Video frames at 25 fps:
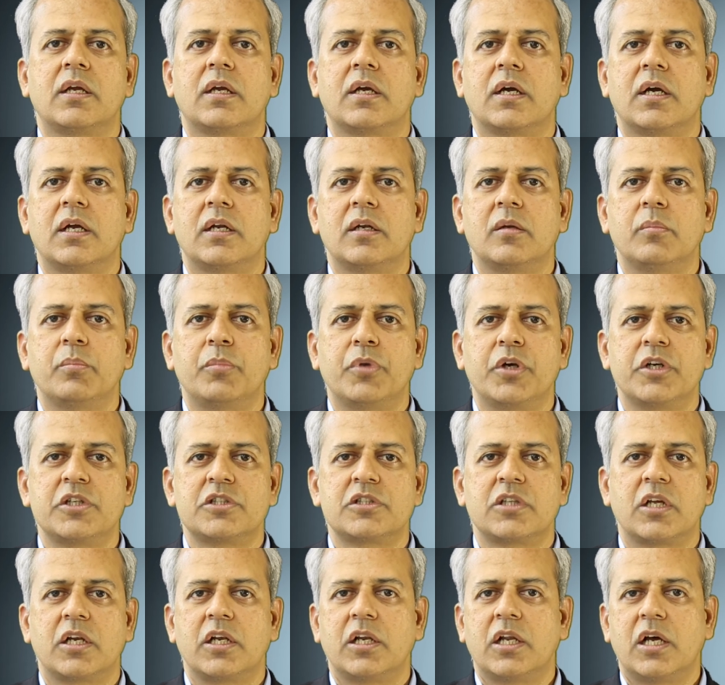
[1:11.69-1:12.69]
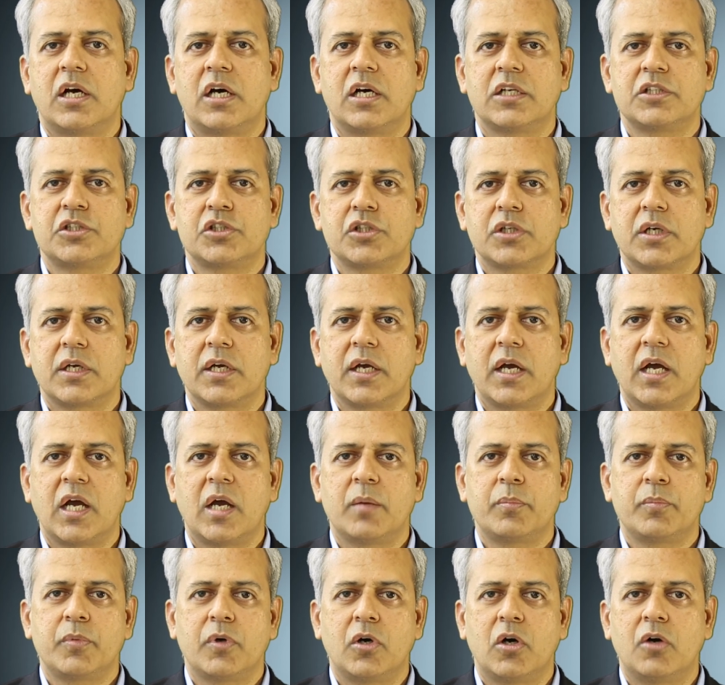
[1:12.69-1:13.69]
can bridge the large
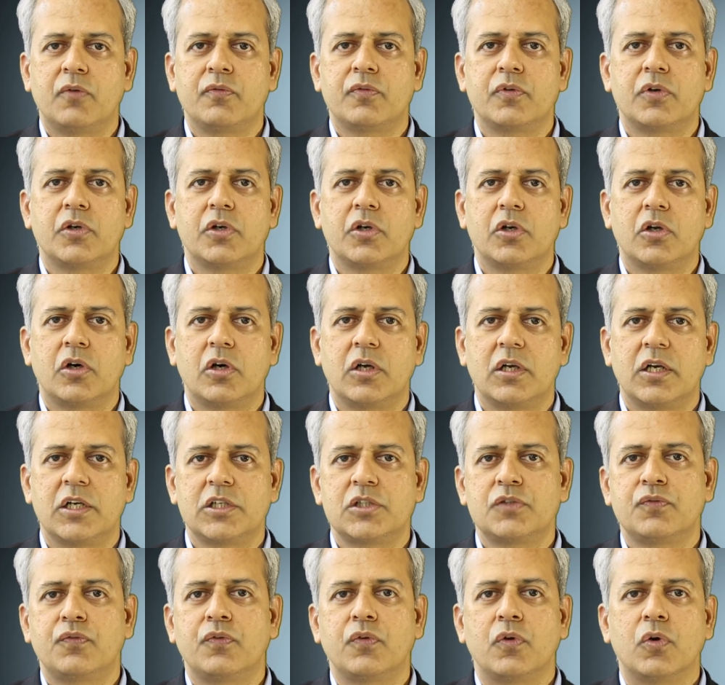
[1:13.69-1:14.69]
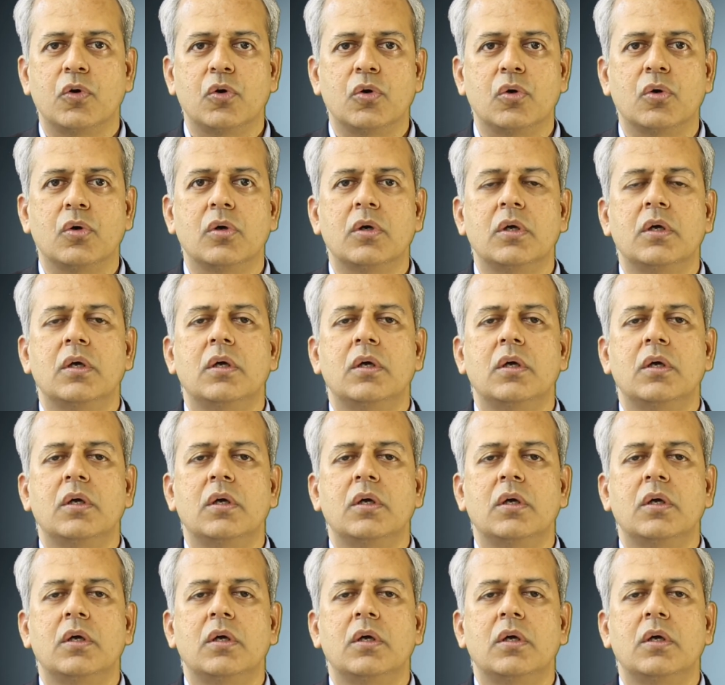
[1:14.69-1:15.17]
gap of knowledge flow